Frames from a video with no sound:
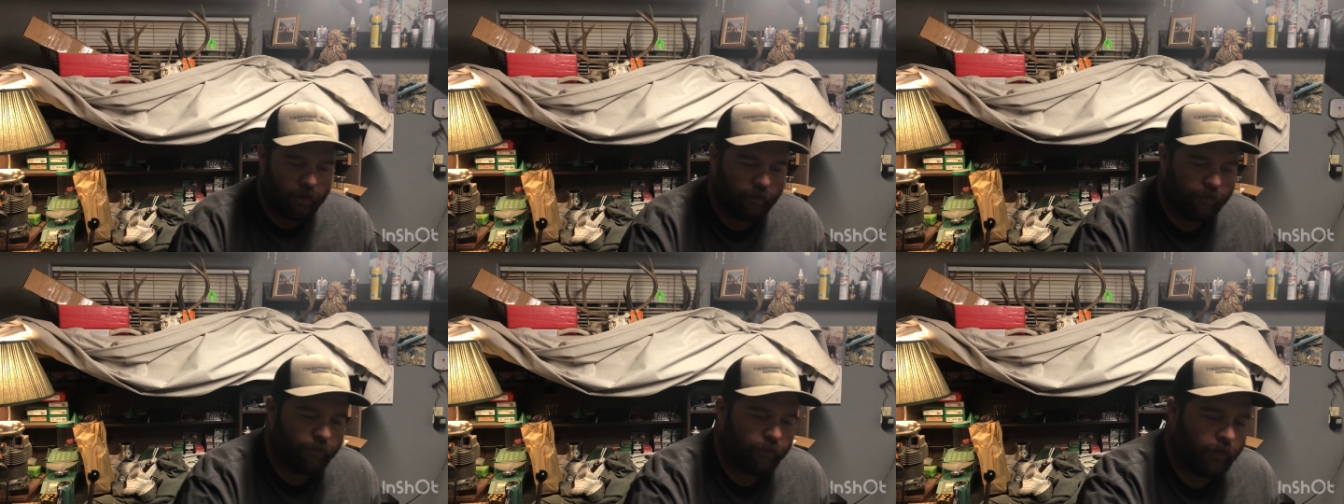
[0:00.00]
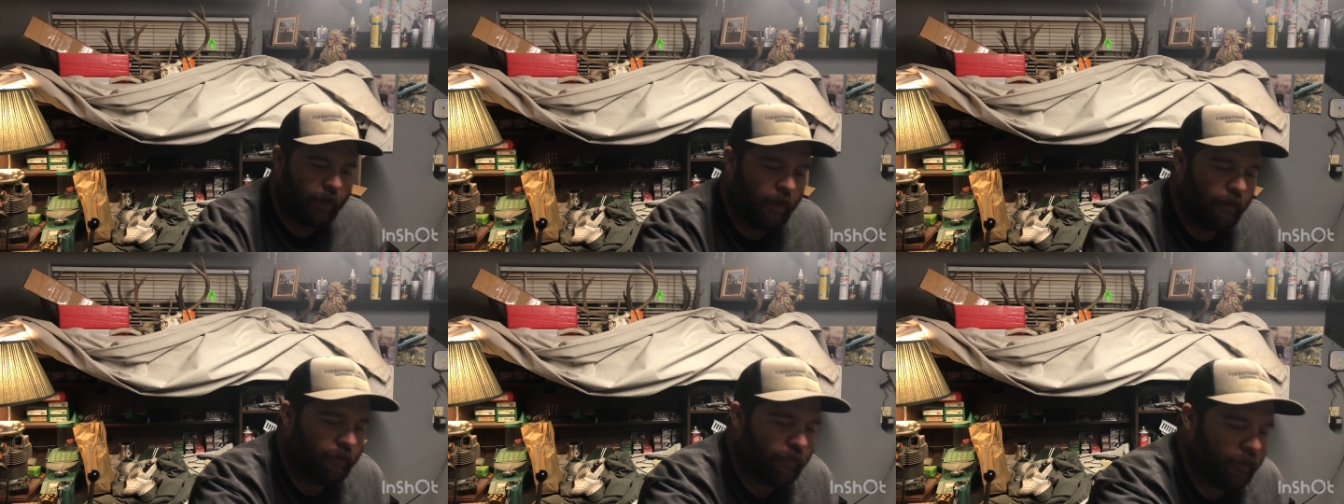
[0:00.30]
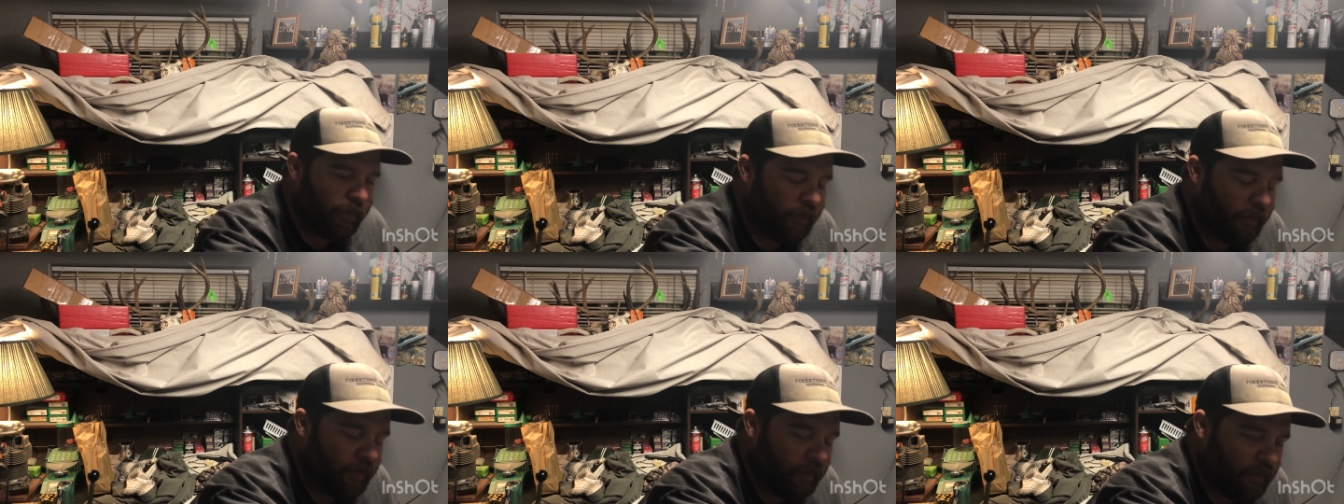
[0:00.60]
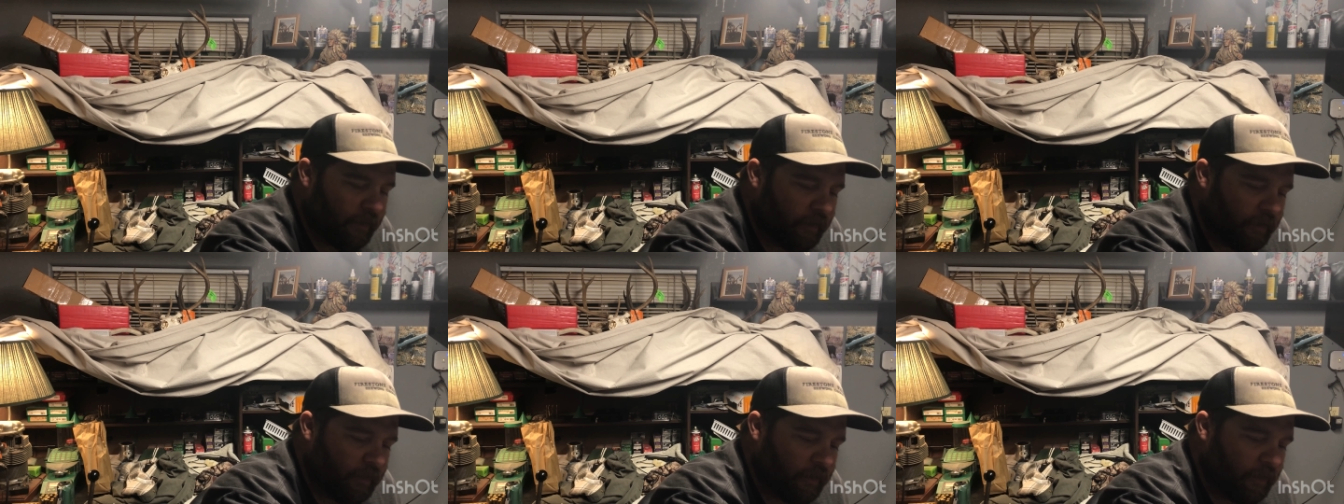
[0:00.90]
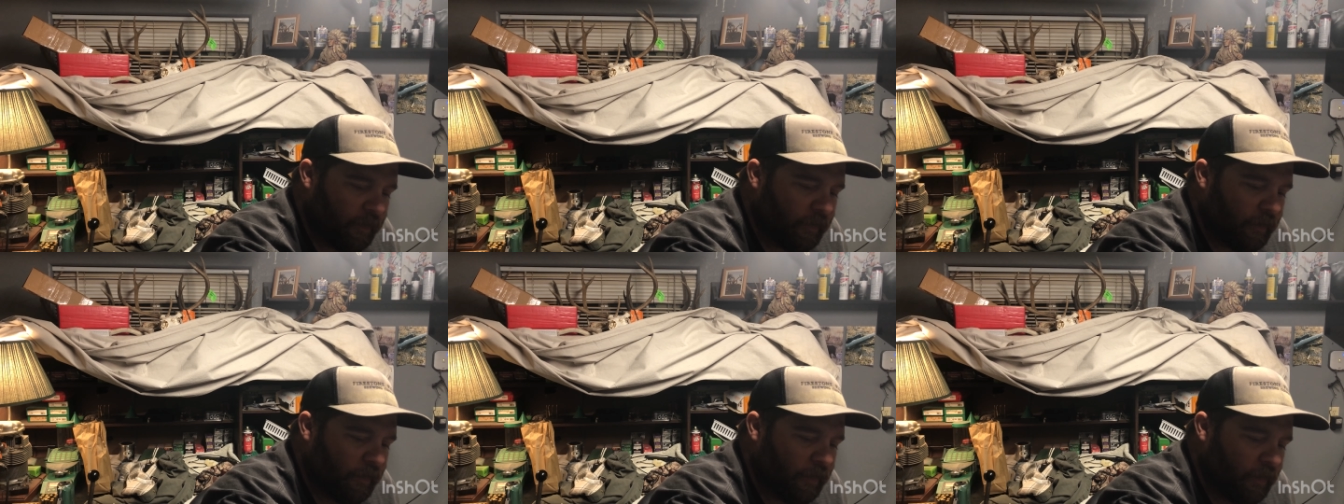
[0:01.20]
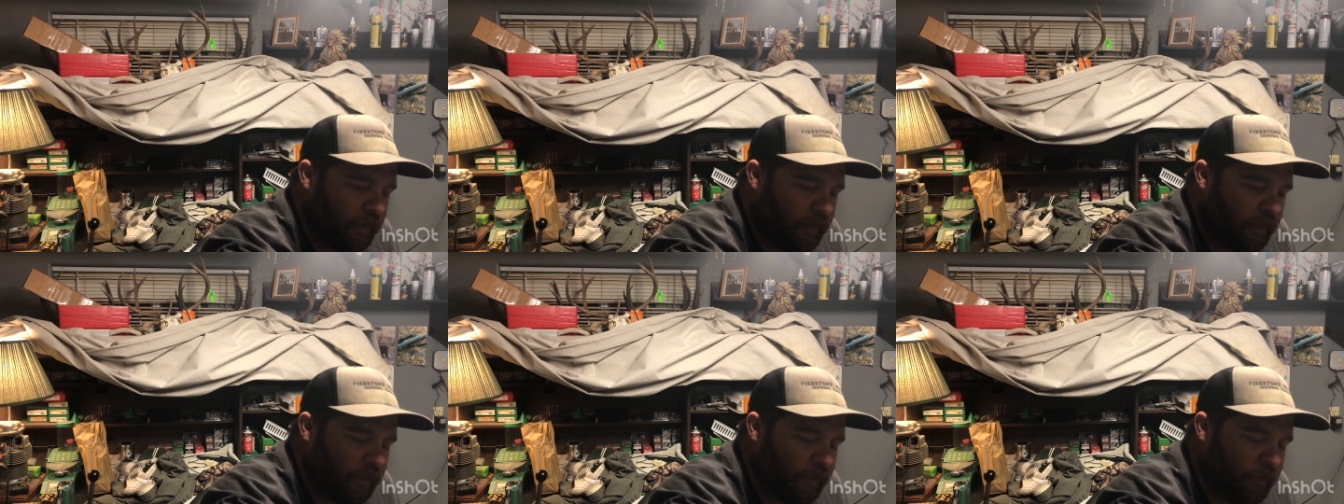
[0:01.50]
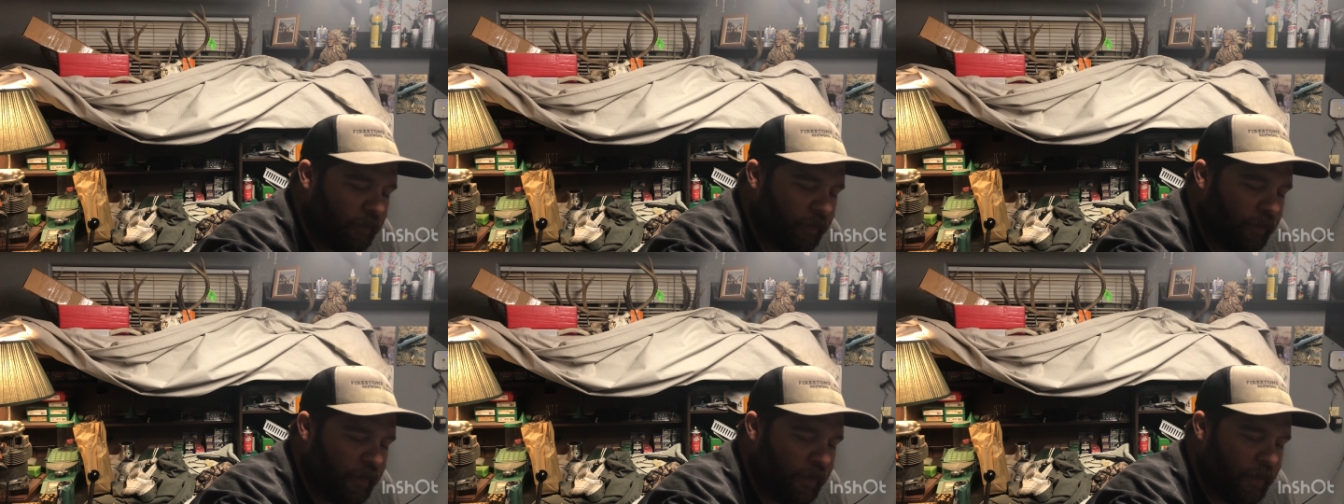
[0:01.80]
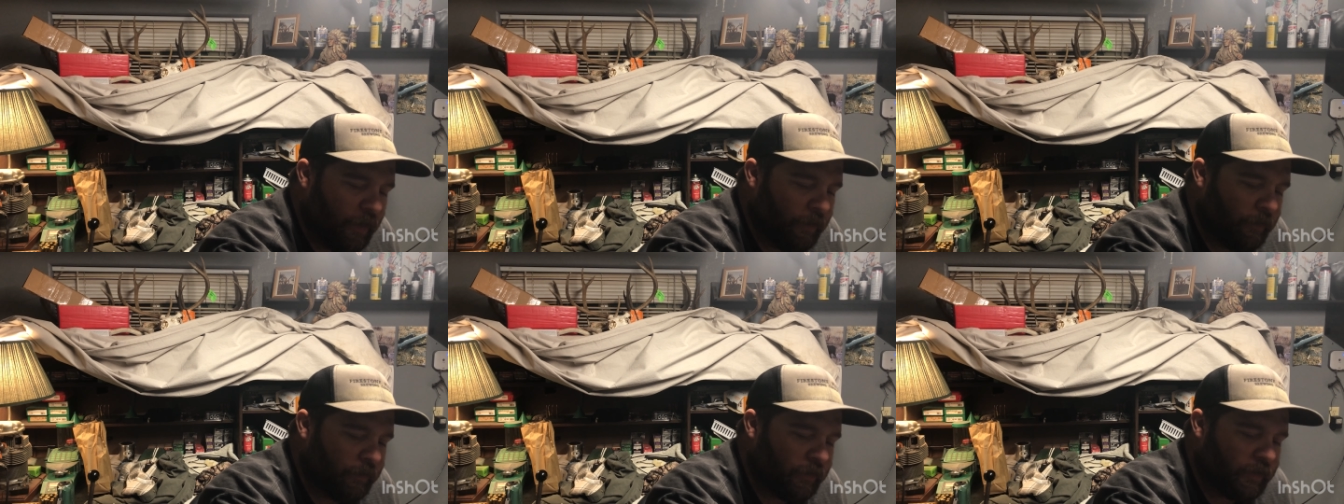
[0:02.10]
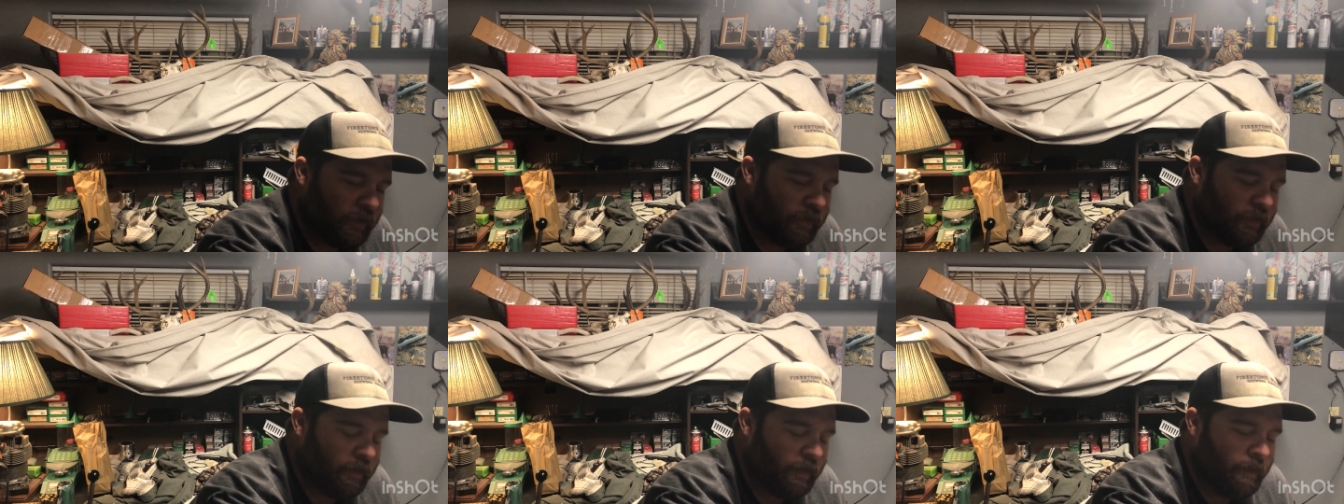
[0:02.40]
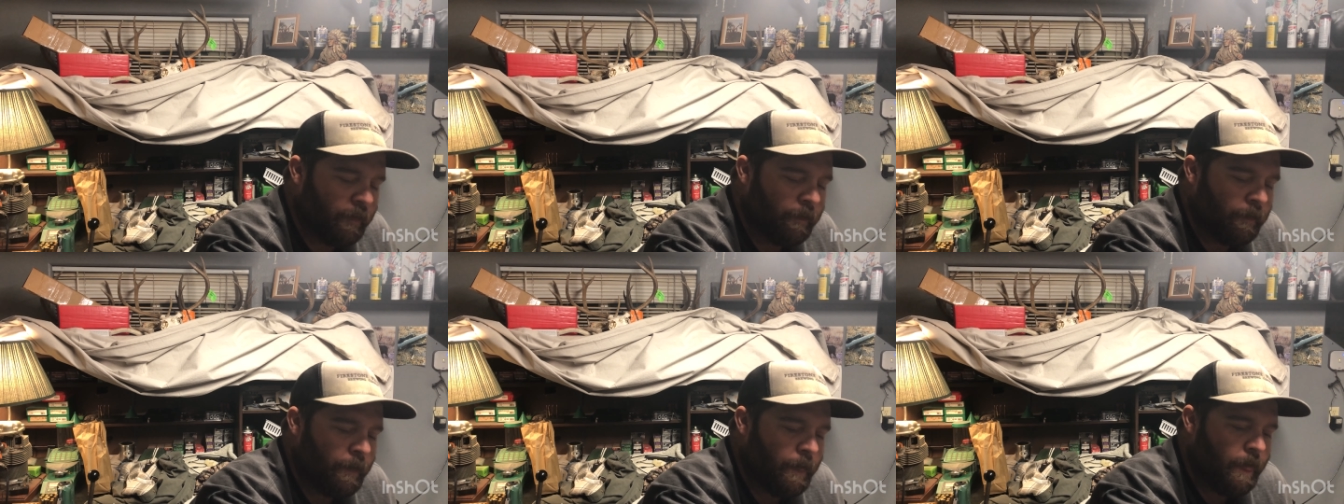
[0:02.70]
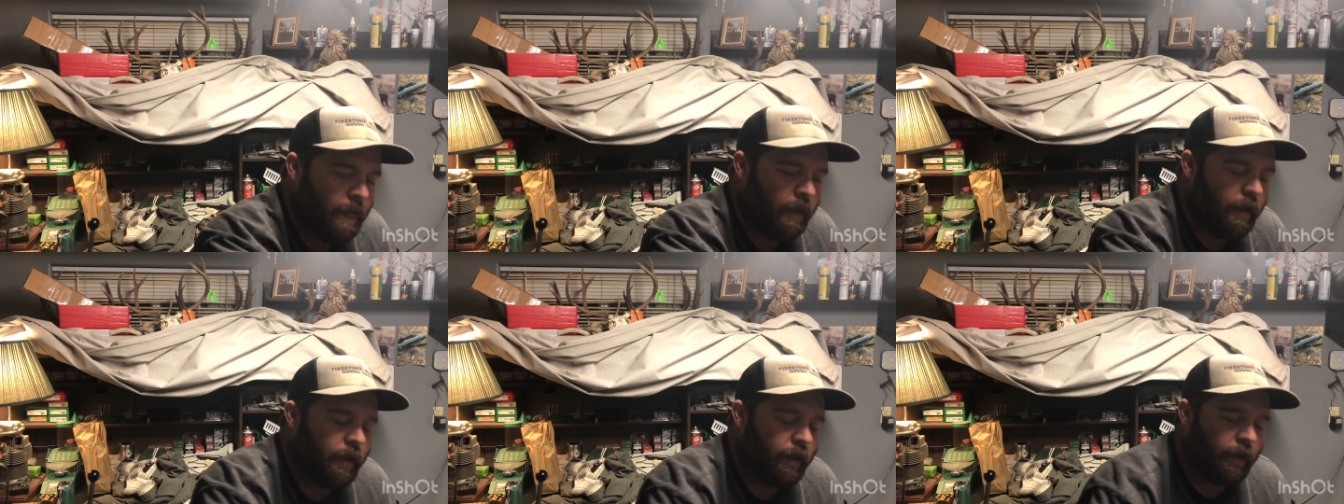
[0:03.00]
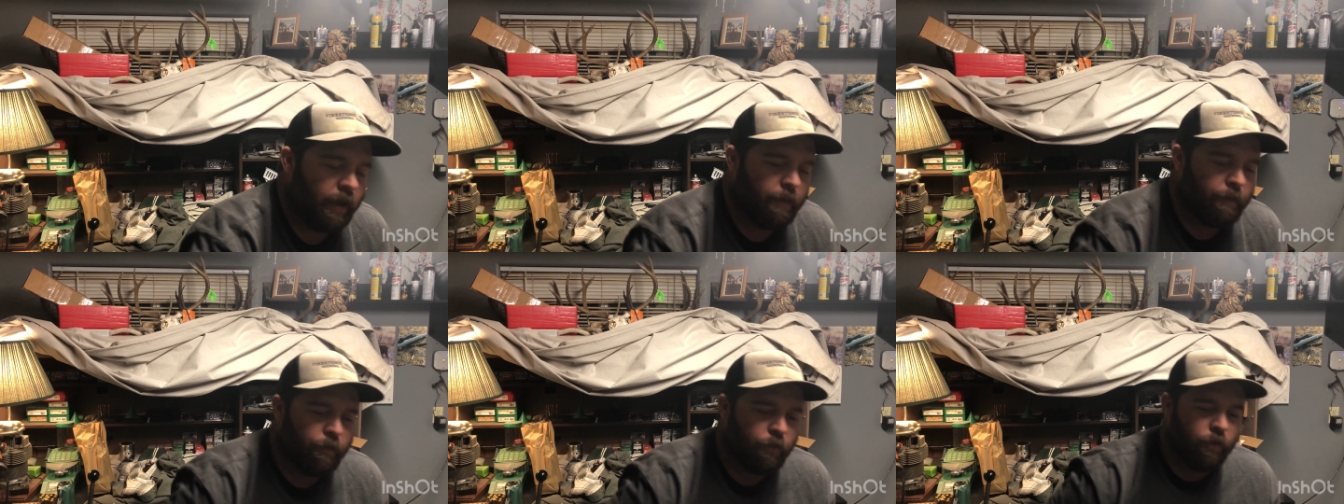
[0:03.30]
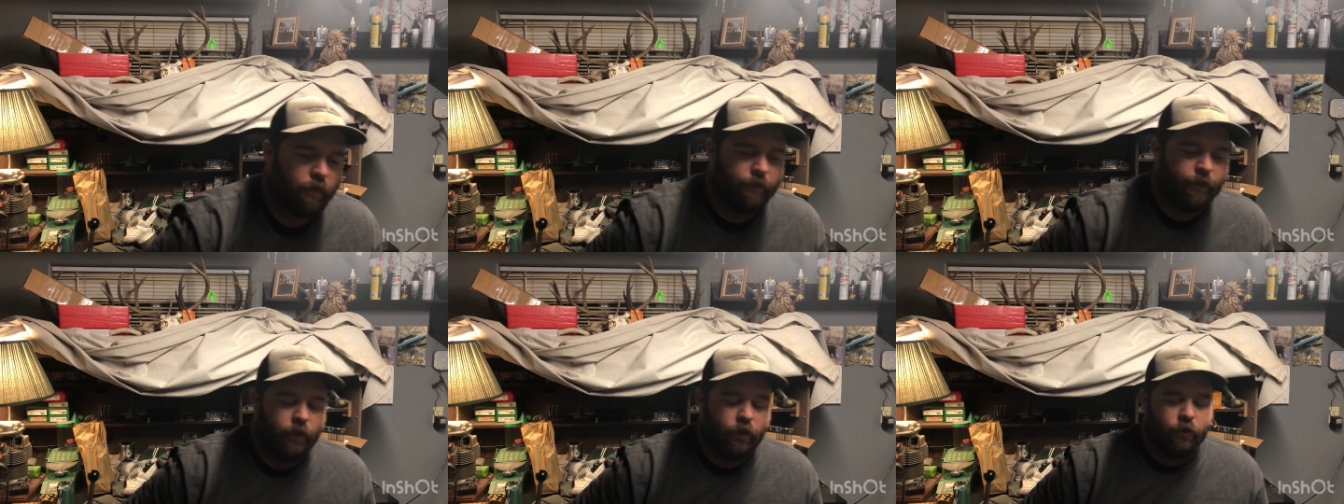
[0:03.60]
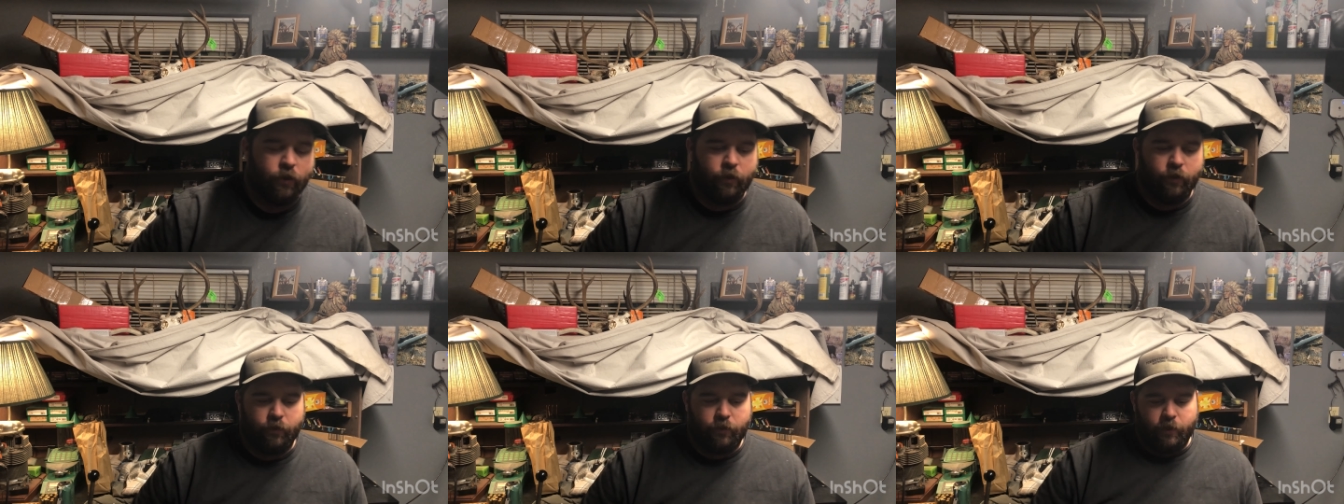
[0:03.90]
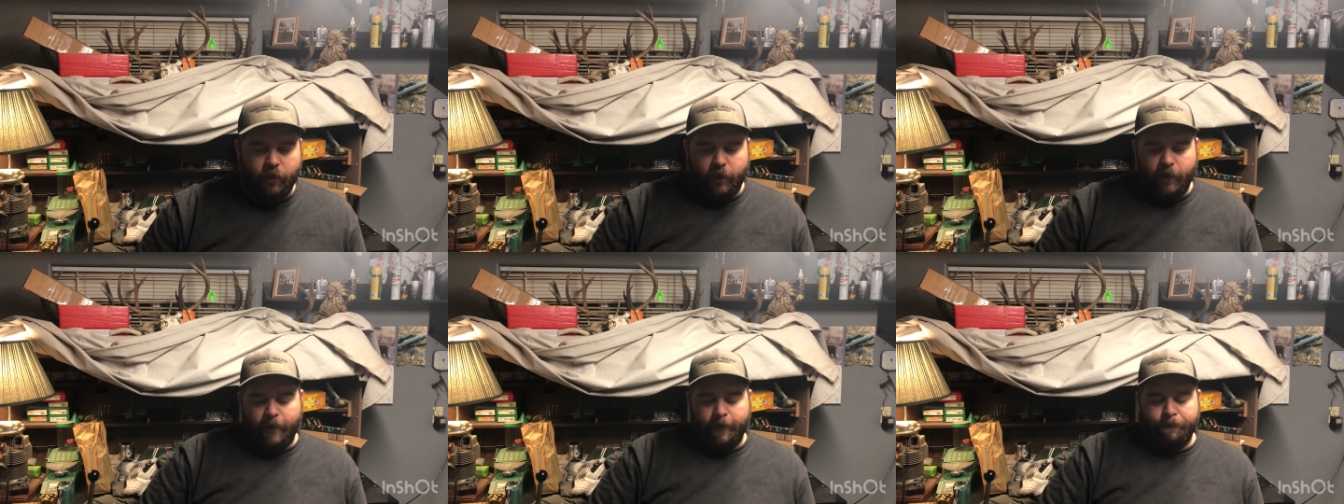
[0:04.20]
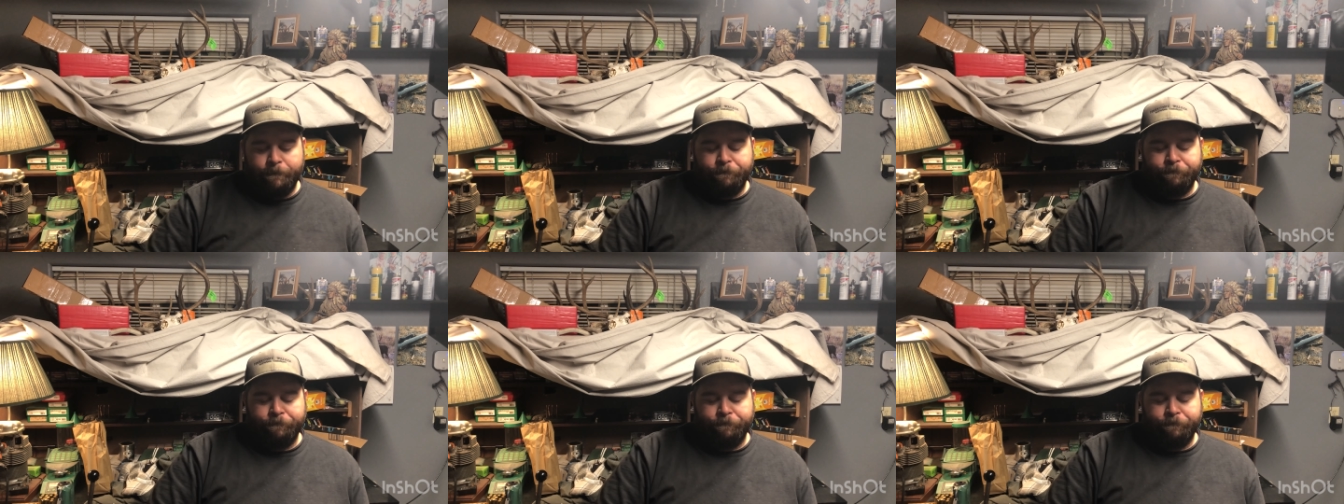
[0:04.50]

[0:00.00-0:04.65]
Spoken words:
flavor or notes. I get more of an earthy,